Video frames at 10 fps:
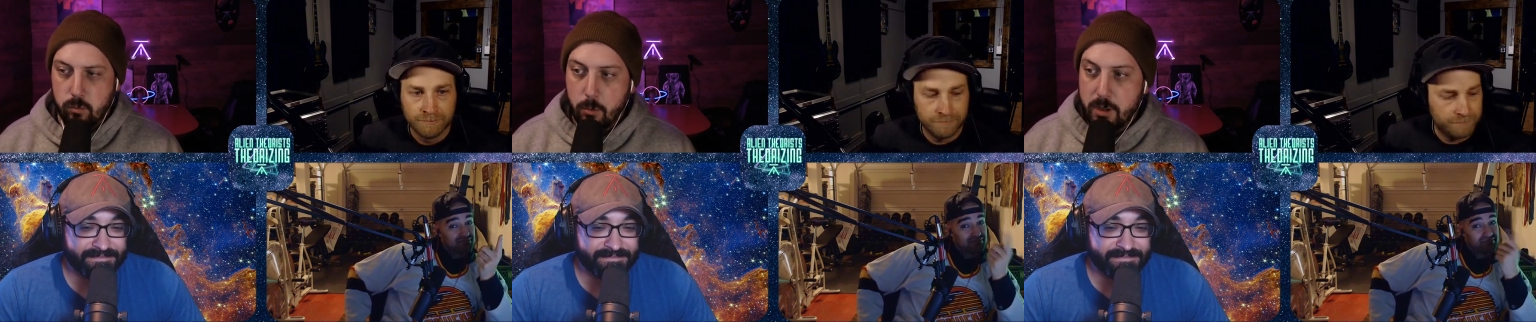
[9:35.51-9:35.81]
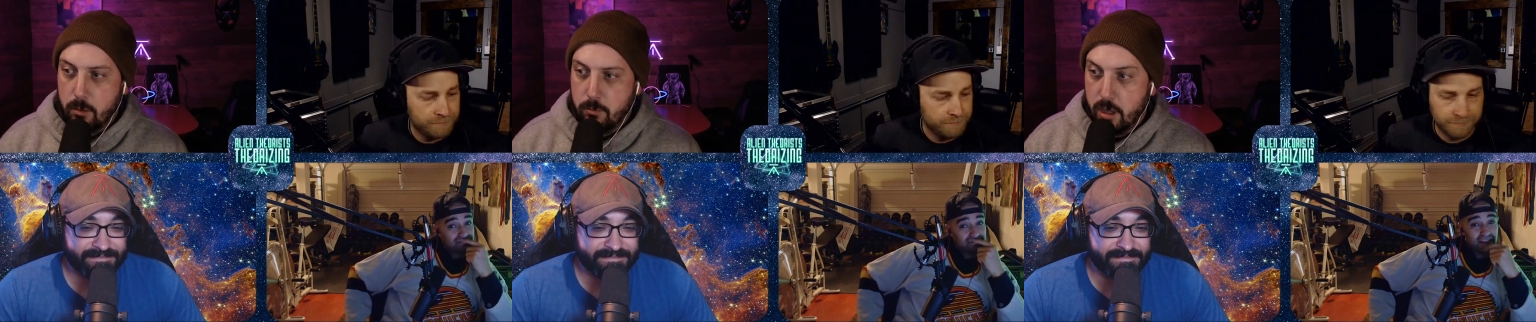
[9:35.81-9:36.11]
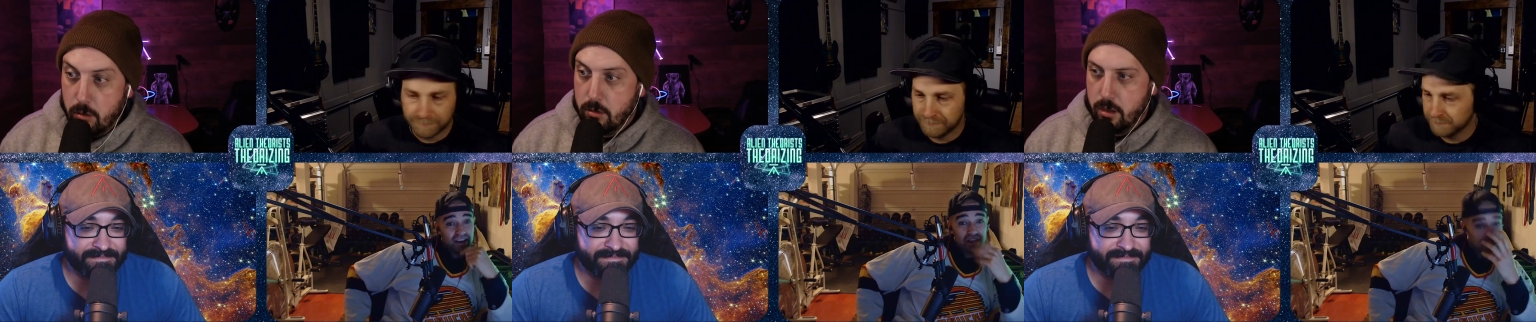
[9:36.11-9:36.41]
Speaker 1: What we call
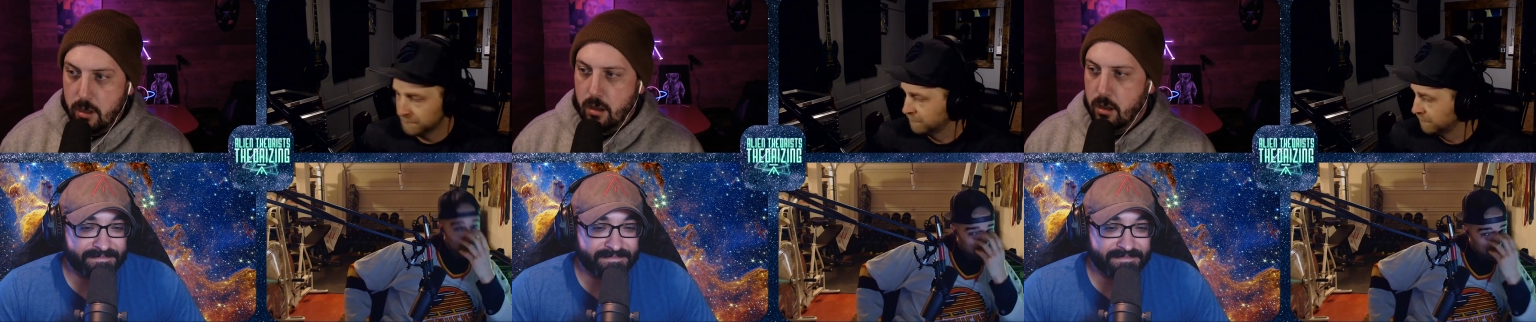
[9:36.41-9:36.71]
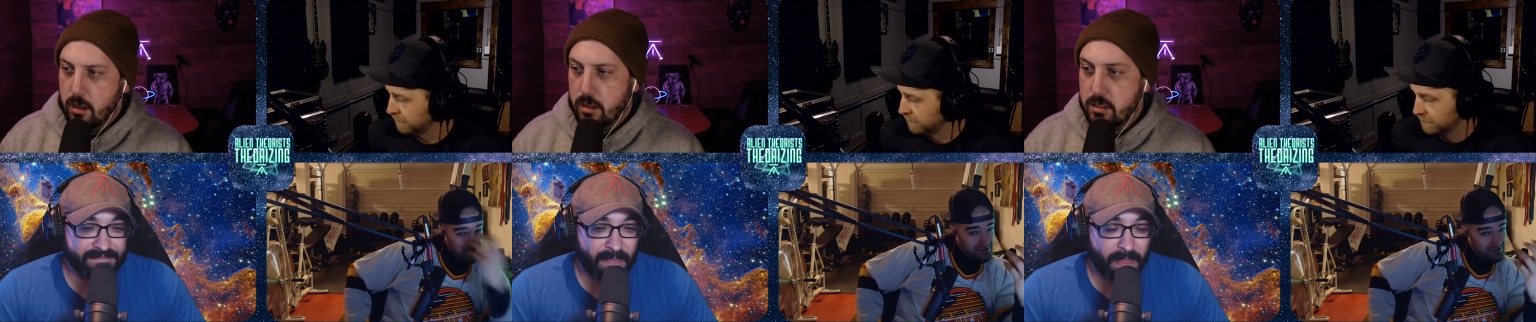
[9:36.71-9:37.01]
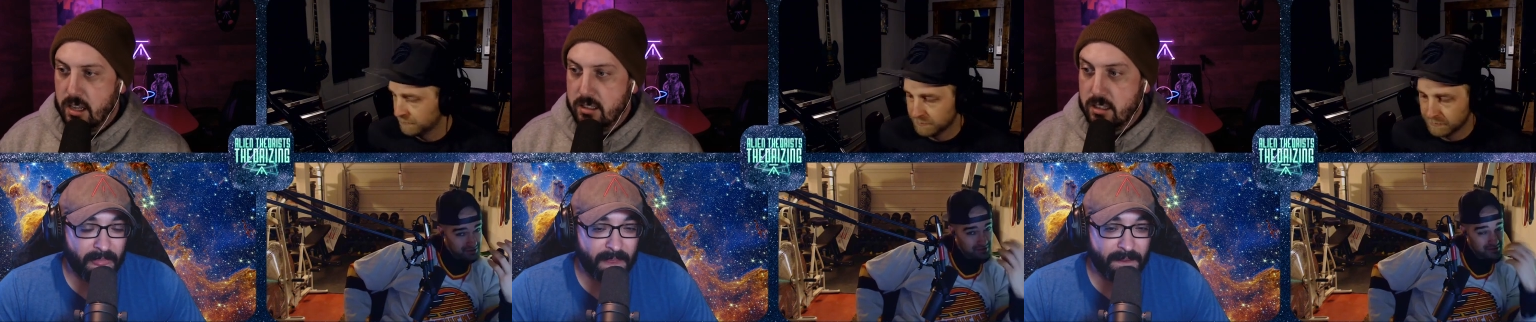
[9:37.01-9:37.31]
gonzos? You, you,
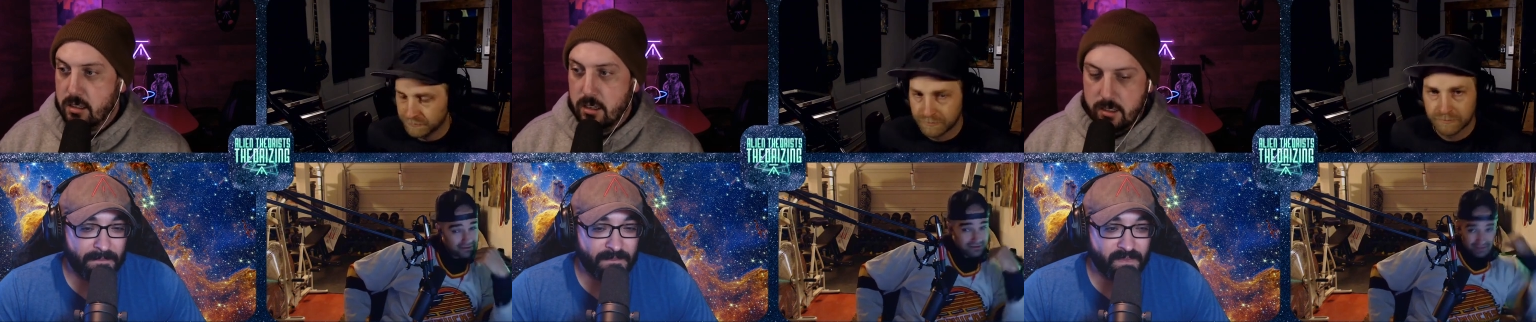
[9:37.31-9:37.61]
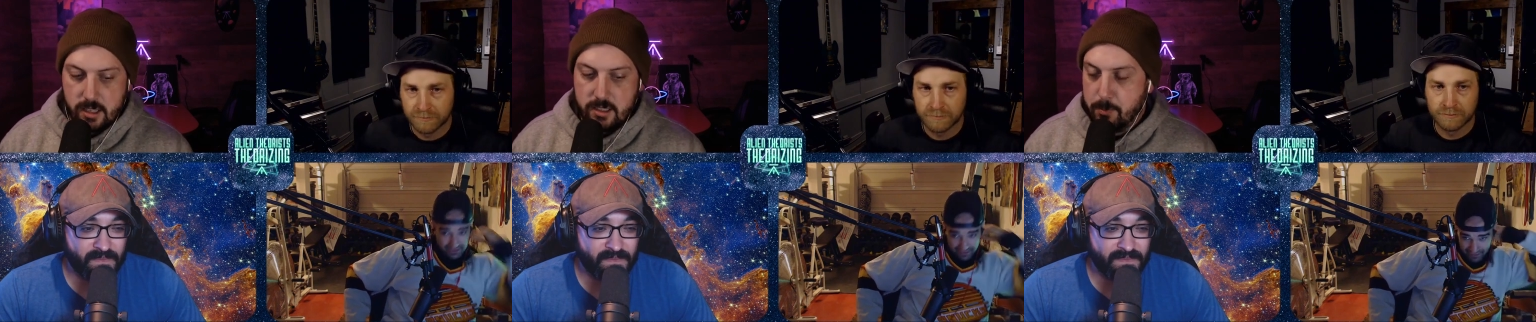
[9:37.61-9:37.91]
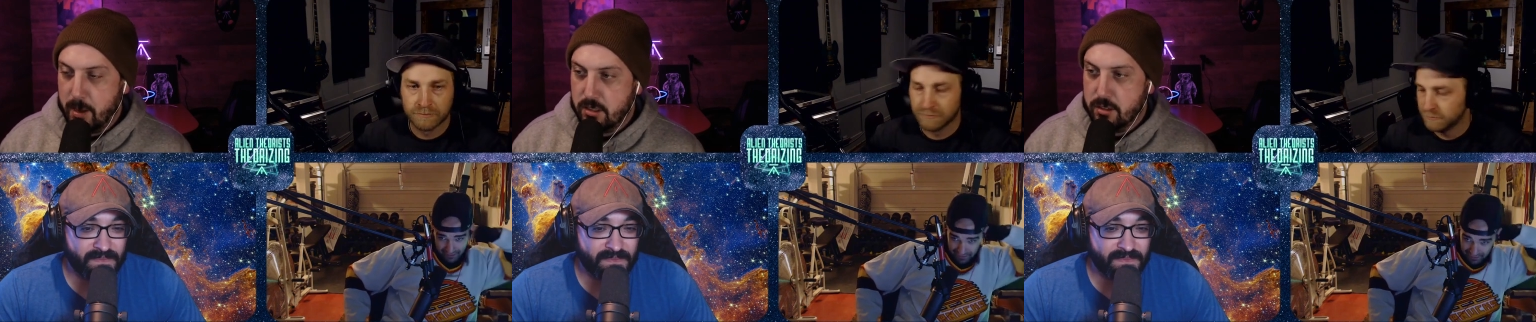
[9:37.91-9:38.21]
you, said you said
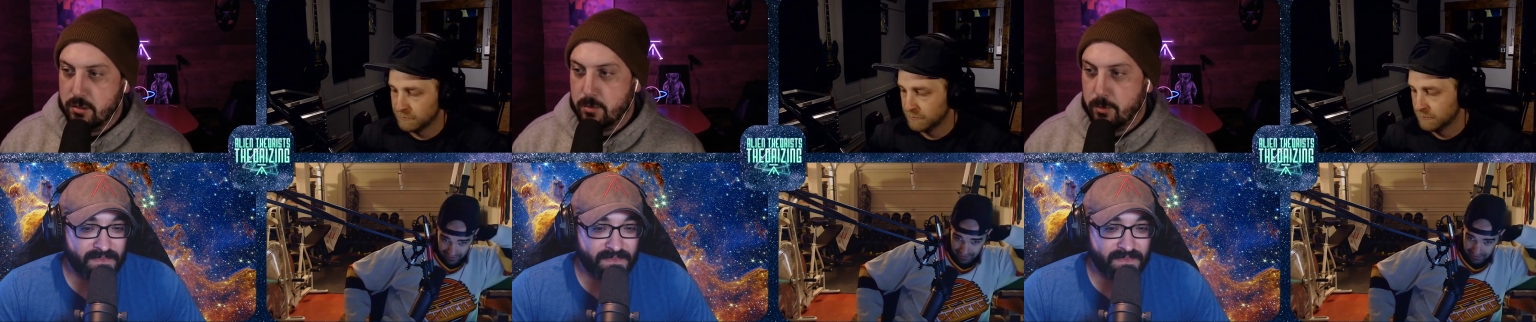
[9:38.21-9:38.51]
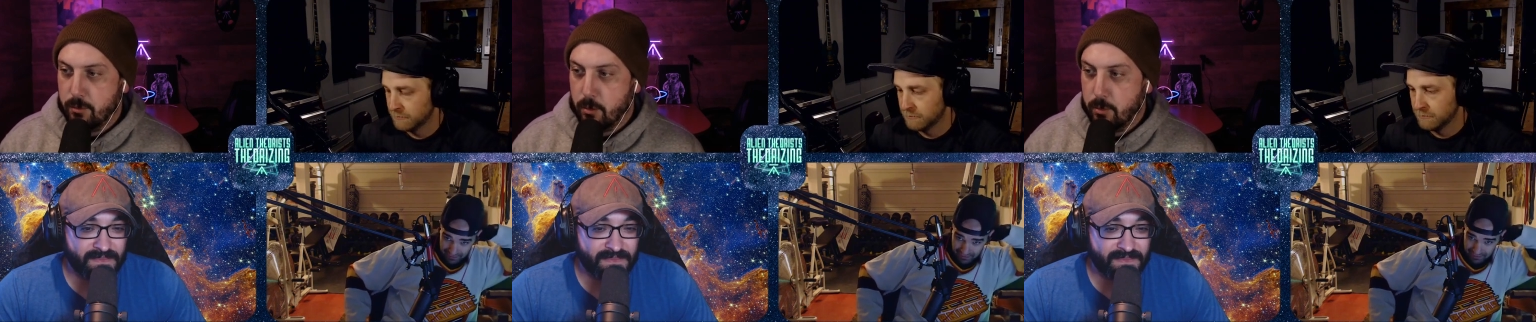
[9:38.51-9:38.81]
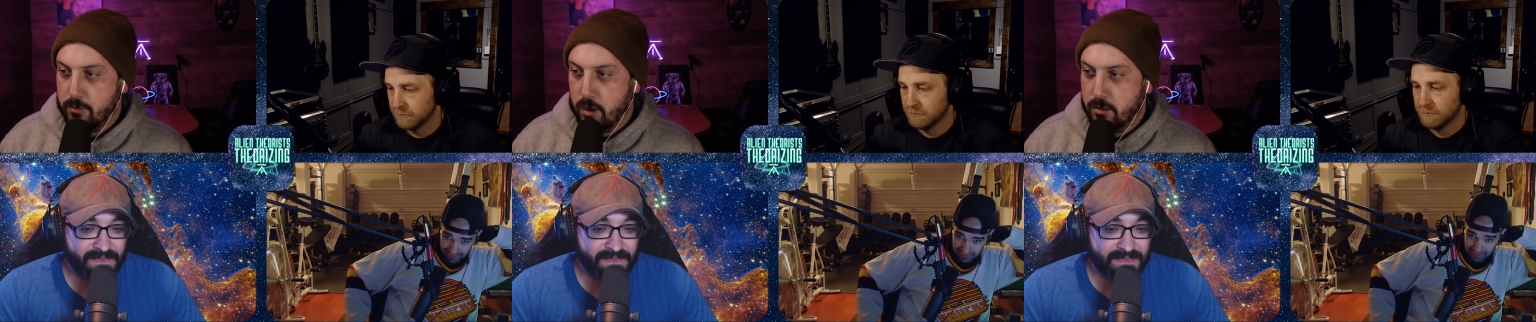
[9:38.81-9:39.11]
space Jews
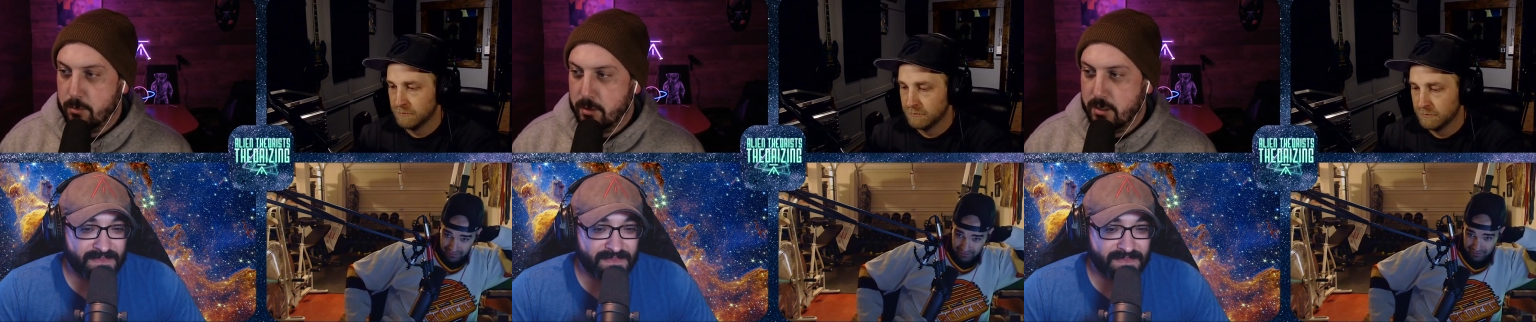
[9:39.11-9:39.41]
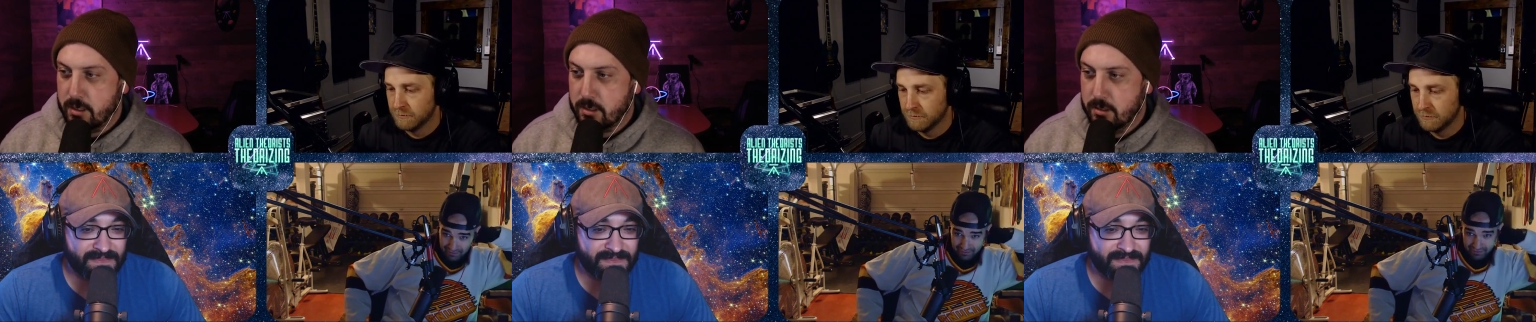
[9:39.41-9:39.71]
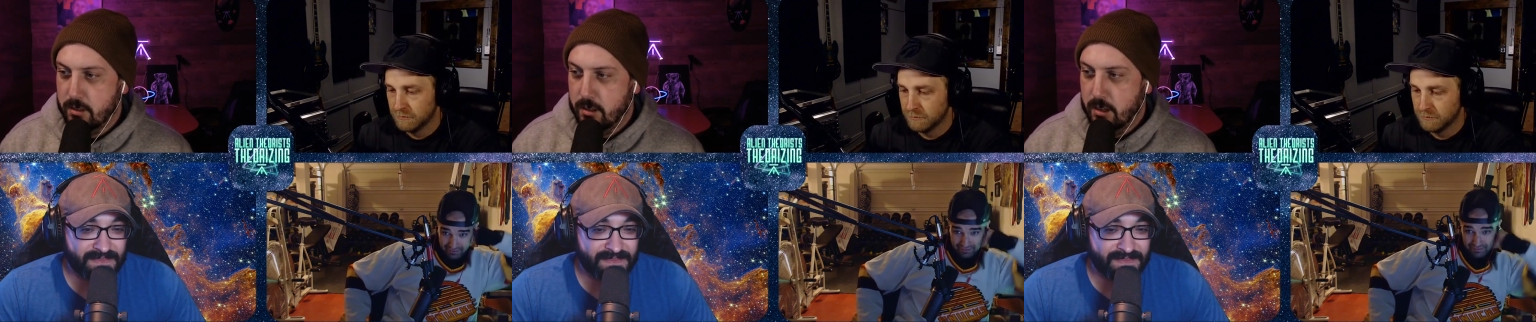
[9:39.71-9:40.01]
before. We've talked about
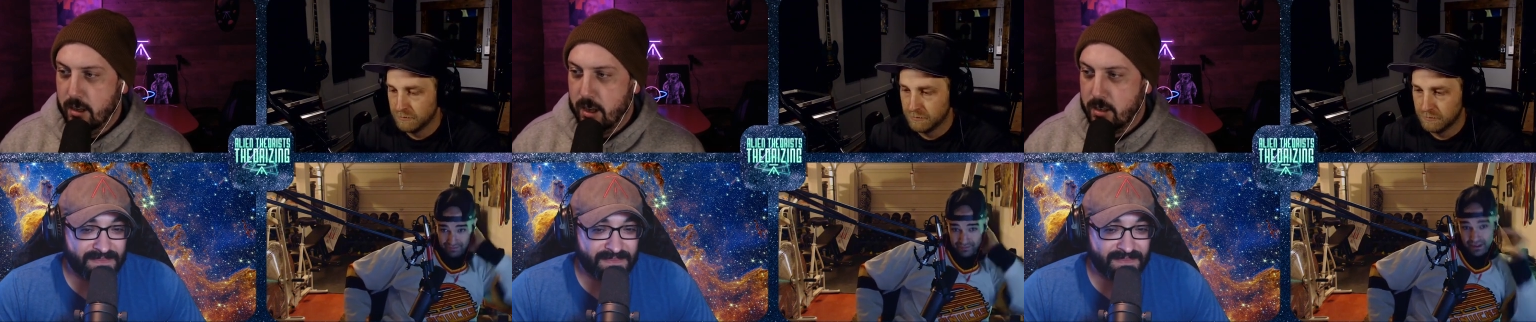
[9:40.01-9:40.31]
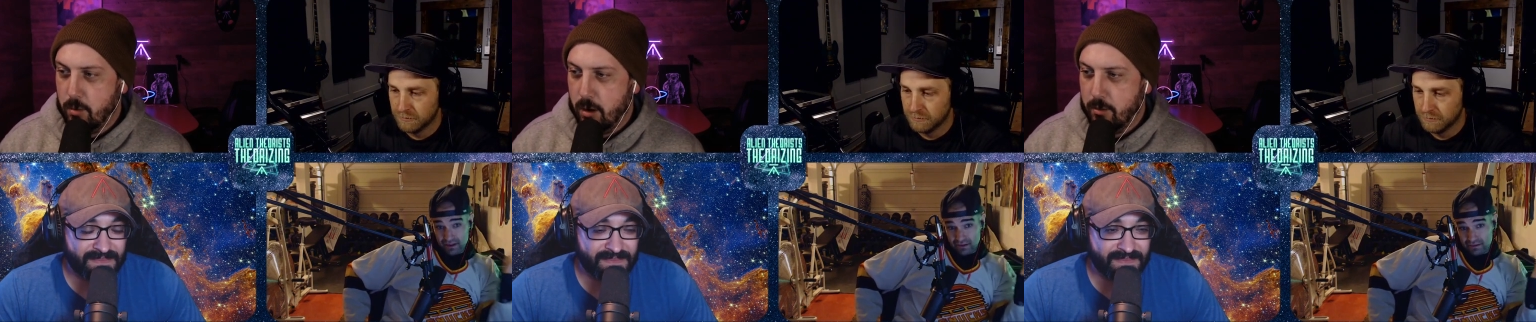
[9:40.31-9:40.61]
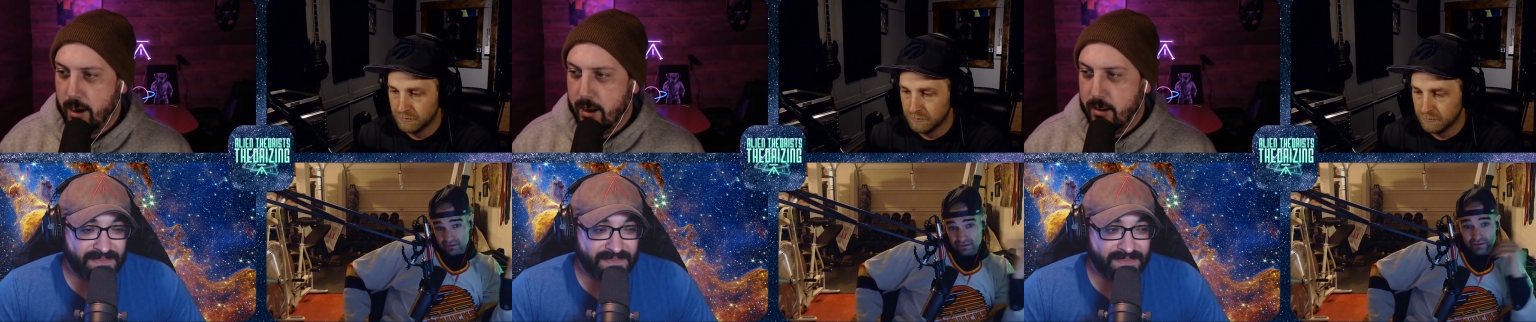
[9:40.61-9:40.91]
this as
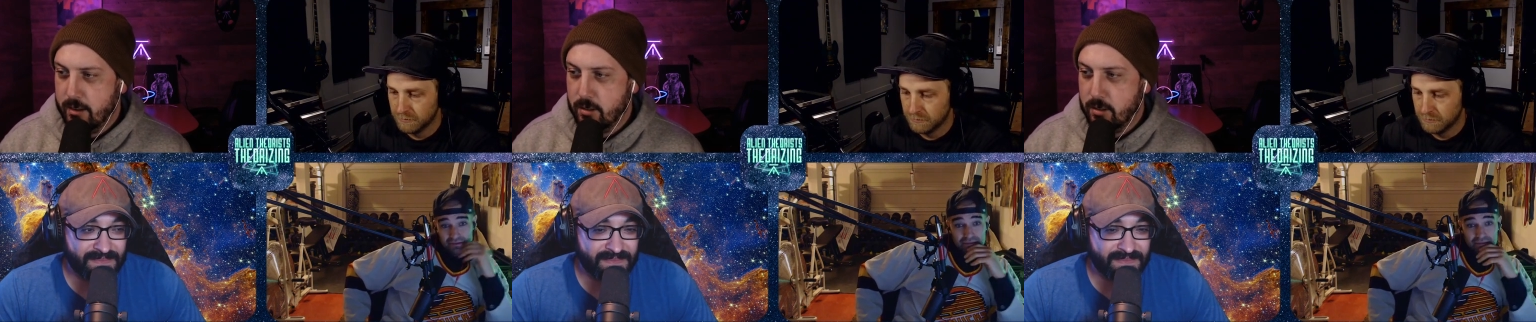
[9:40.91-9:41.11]
well, right?